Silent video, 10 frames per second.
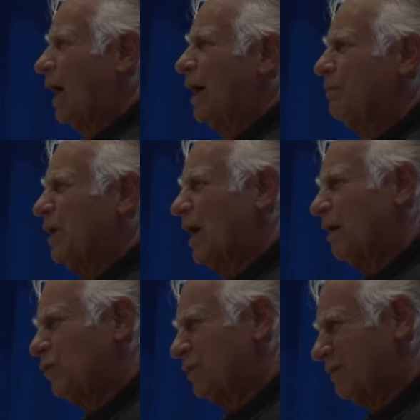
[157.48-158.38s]
Um,
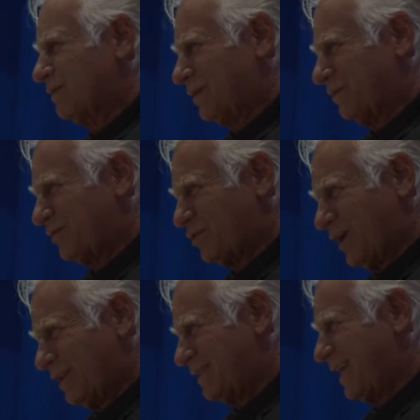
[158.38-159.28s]
I want to sort of
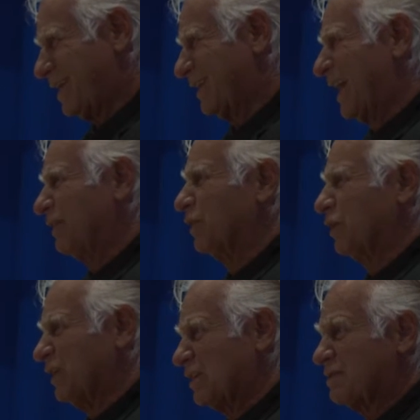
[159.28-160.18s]
try and take an angle
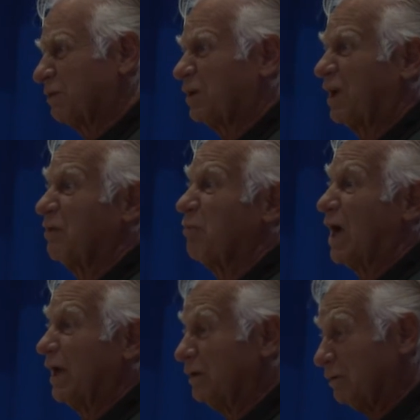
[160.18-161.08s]
on this, looking at
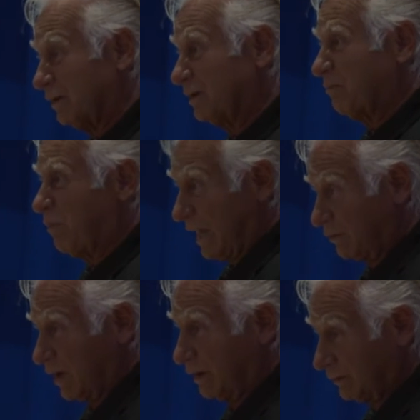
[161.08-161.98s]
my own
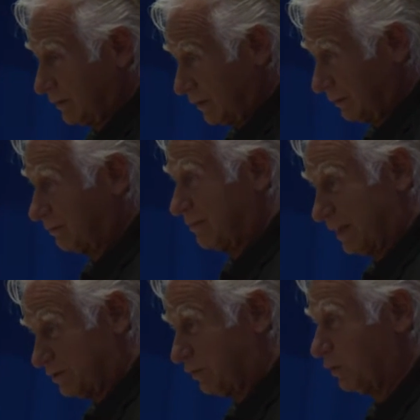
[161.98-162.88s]
background. Uh,
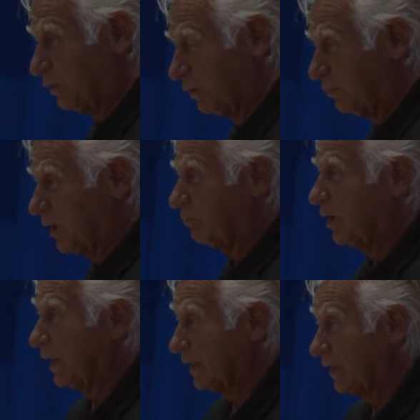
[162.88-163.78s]
thanks for calling me a
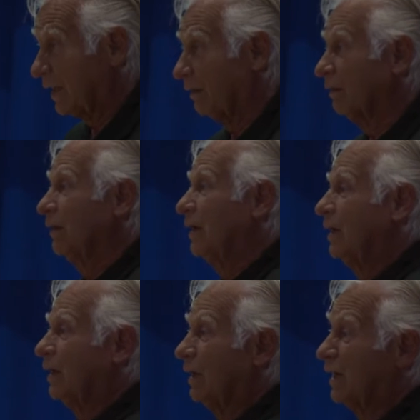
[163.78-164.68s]
pioneer.
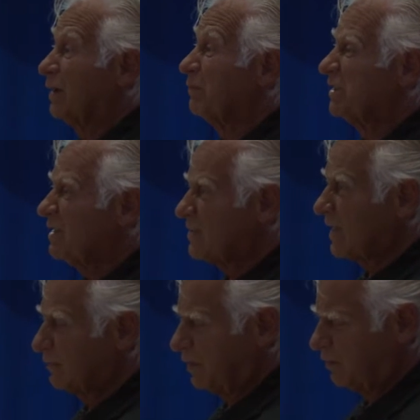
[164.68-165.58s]
And I'm a
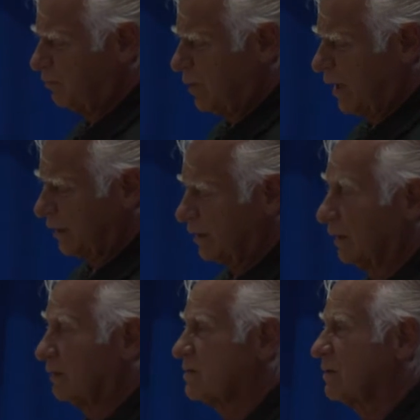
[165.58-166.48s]
descendant of
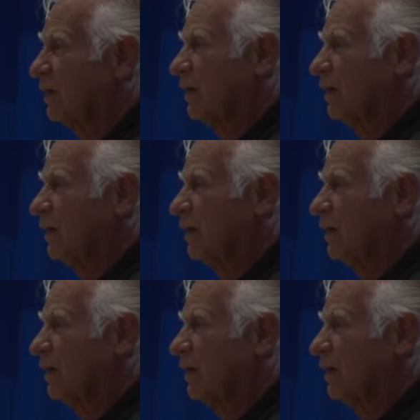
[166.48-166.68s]
pioneers.